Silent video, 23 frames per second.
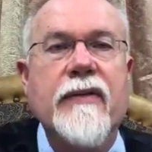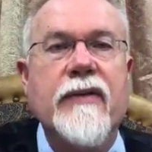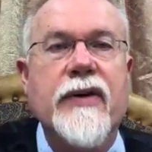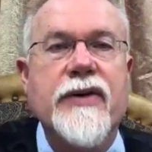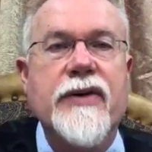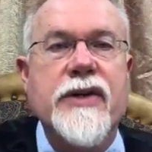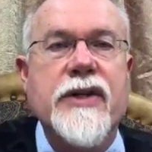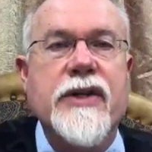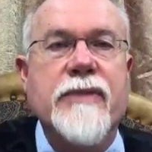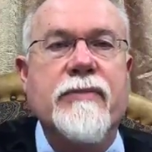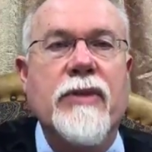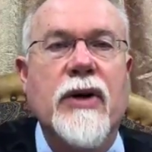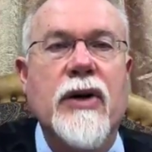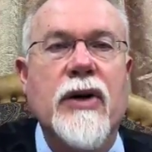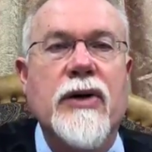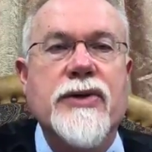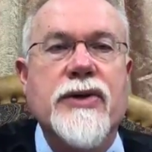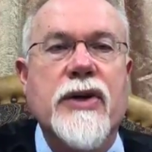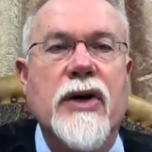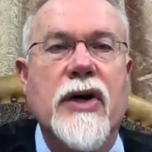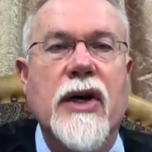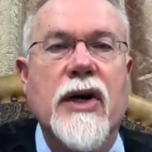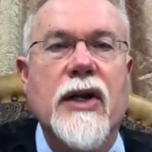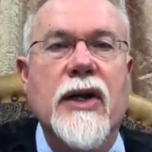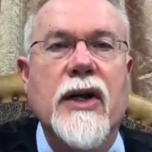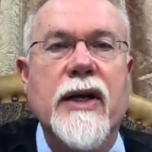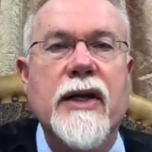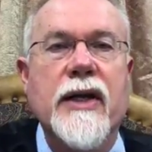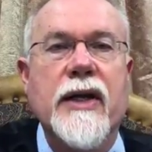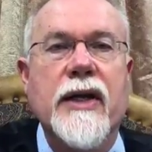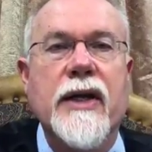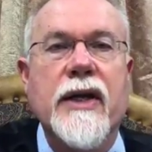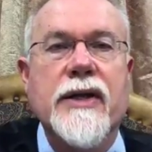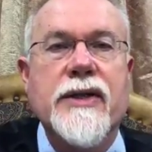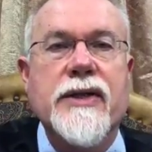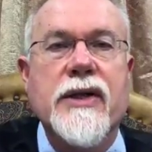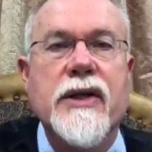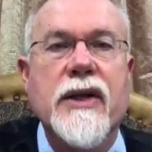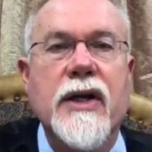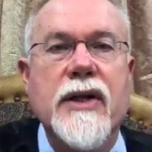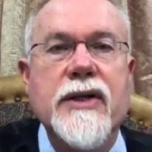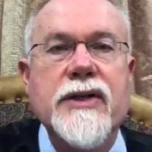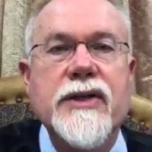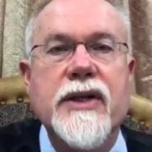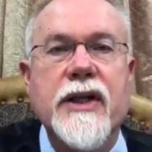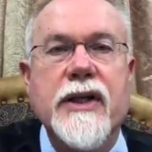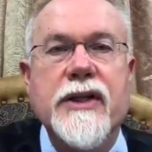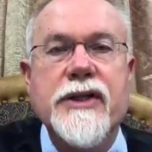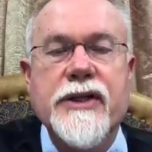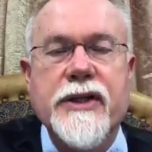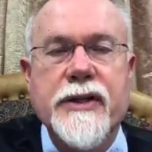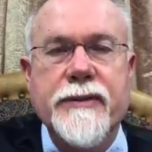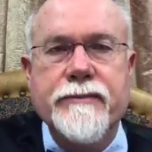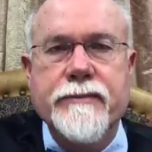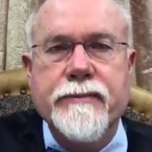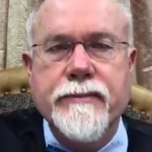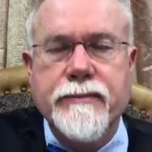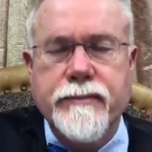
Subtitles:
versus Paul's hardline against Gnostics?